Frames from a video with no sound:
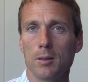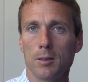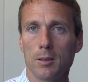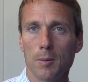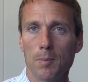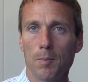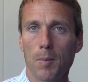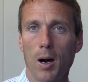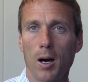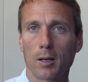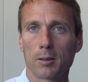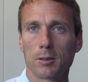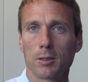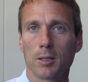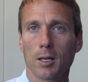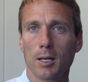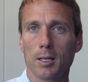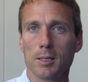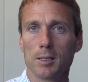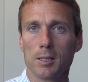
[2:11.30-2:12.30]

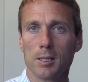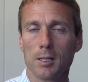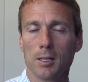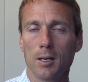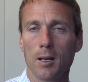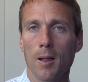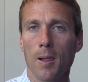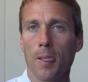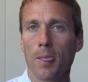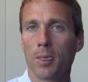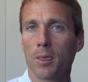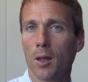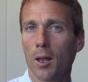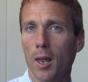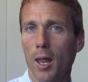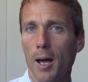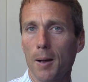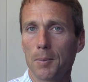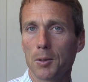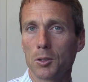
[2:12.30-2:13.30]
democratizing the
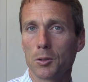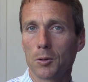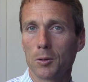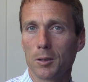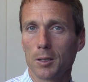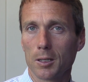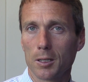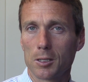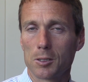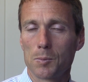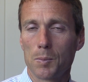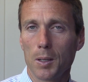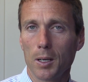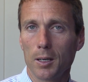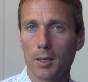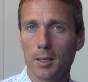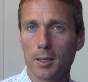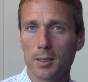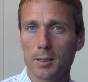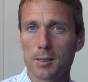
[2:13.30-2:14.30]
laboratory
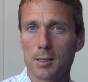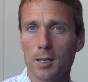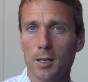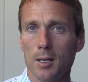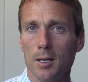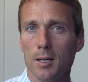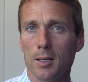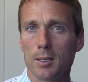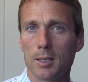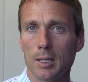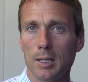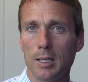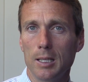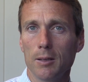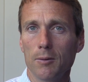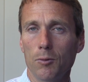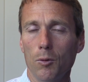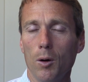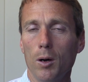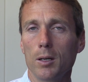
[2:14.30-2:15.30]
experience to
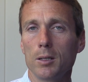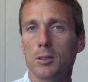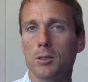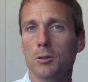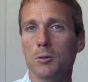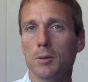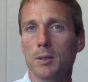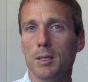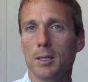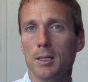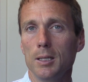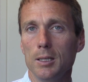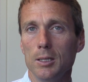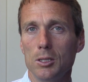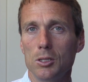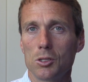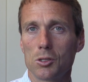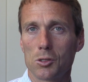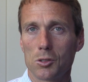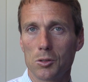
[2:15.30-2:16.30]
give one to
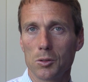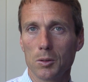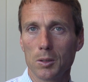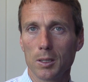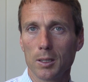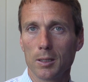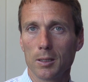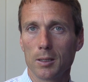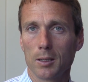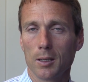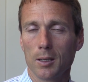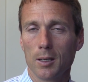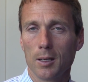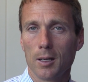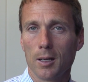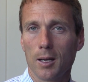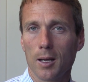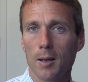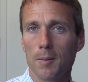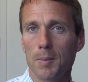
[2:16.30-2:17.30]
each student
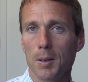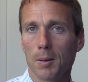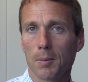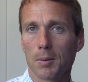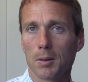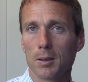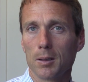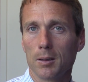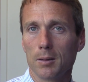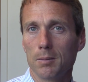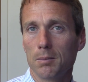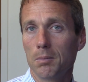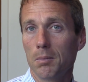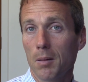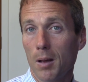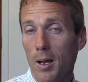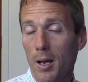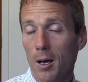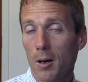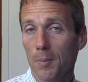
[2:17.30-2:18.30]
and be able to
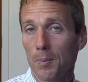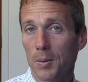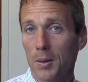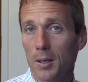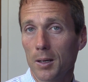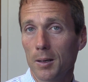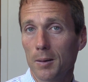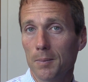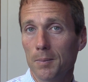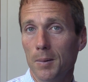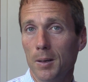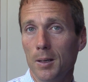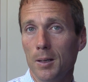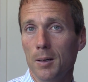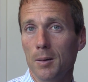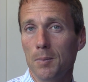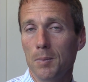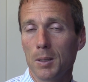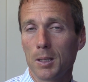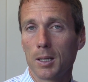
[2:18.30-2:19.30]
help them
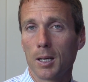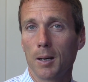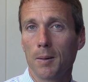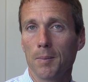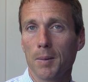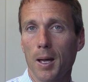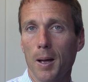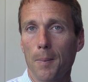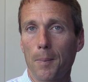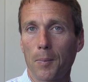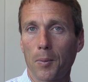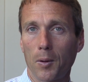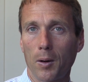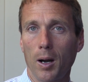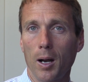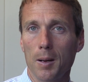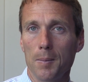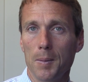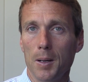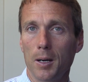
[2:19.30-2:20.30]
become that
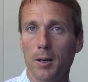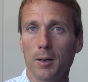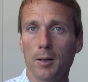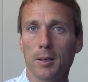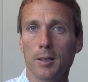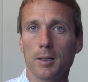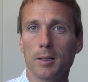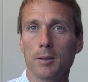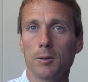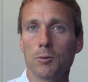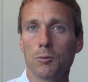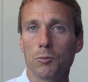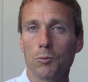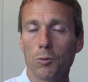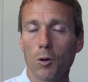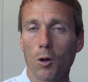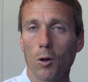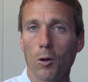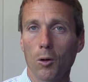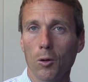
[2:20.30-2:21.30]
primary
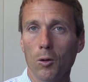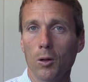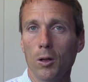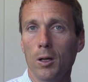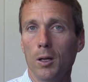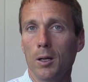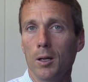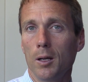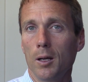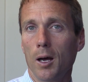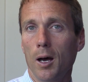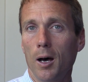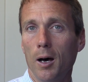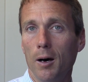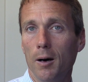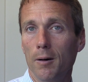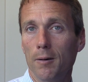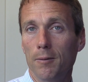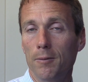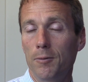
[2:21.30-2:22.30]
role
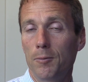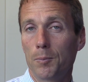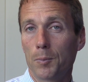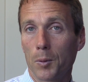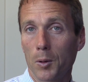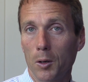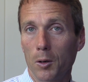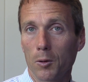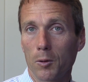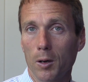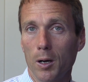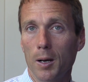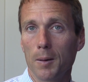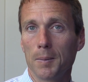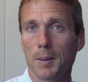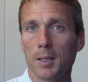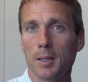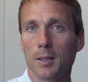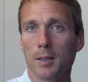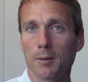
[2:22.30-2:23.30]
of
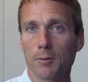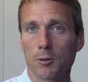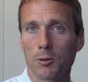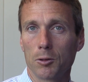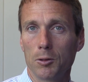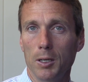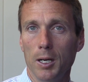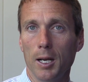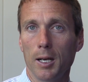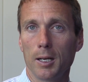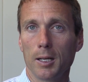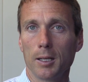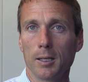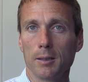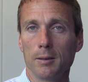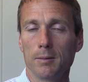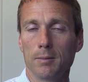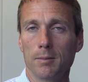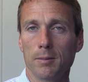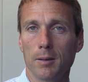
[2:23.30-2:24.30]
programming, of
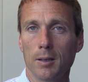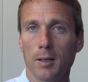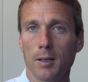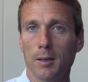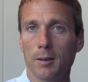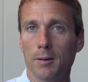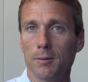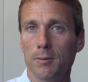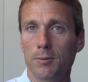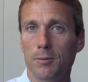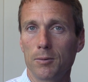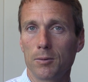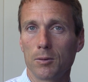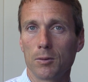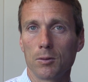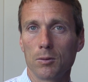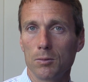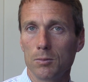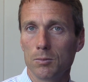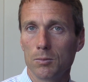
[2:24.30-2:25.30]
creating,
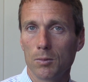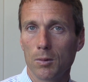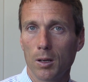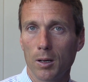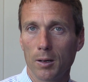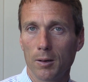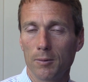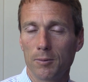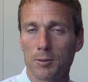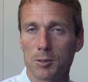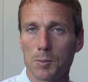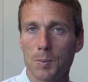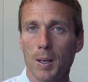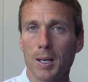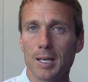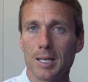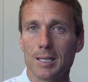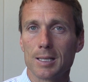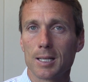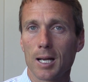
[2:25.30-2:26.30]
of
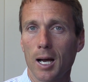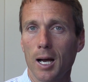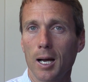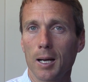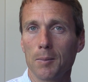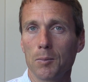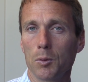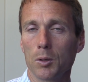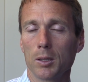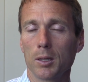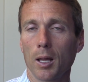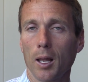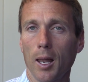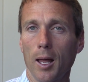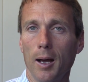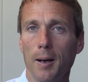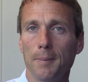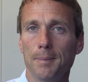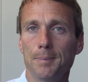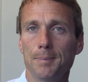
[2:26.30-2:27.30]
spending time with the
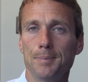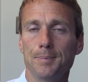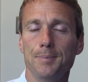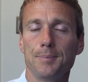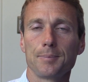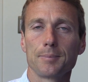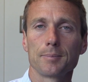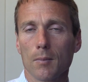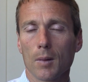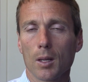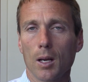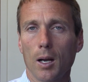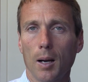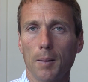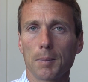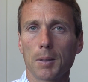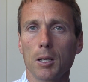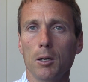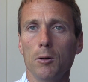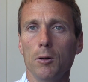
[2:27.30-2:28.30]
lab.
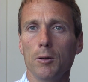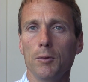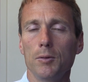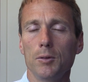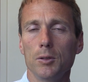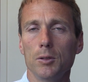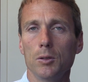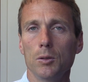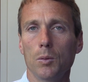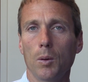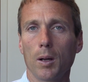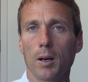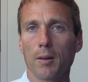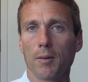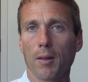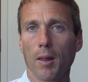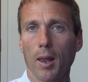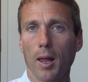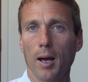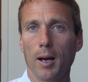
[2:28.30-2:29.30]
I'm going to review one of
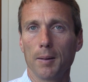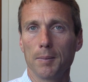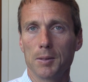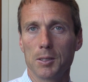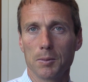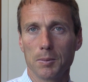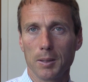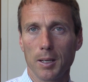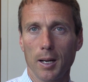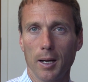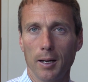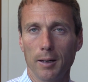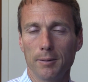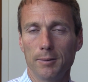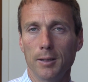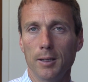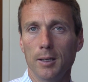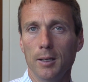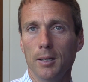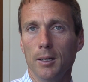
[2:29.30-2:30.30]
the labs that we have